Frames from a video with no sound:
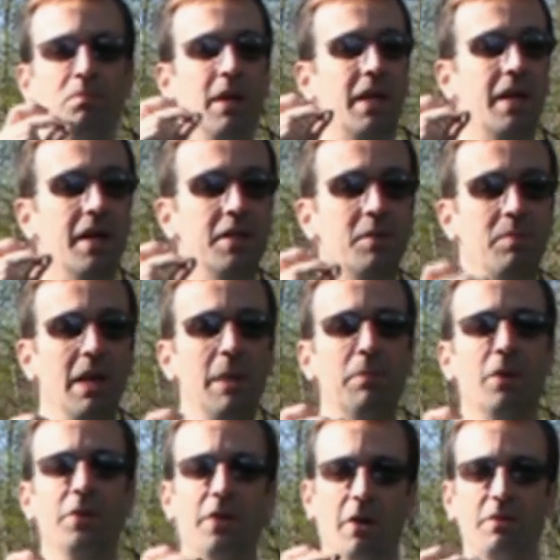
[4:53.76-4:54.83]
because
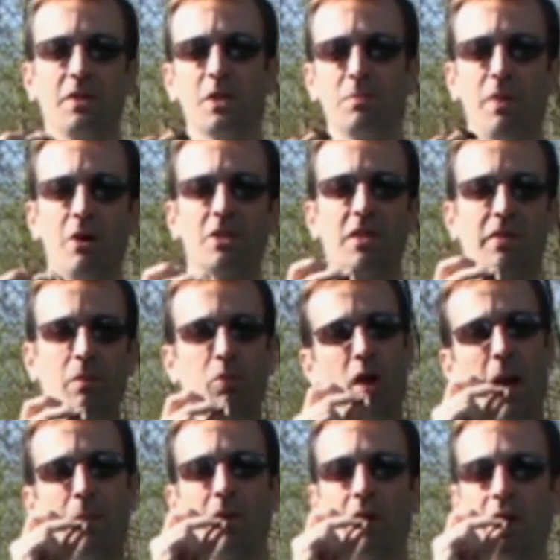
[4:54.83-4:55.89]
people don't dispose of it
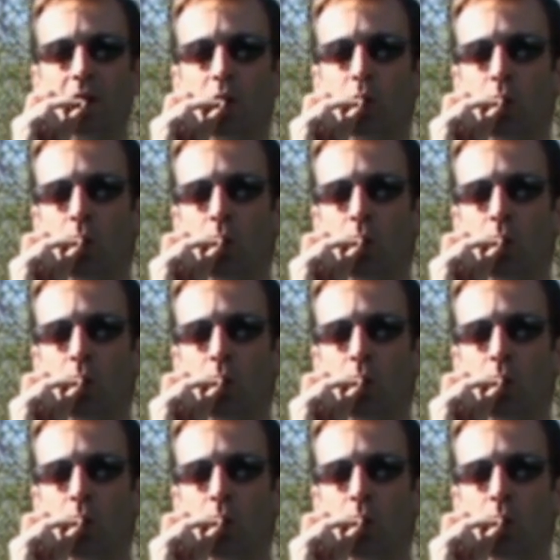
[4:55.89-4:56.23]
properly.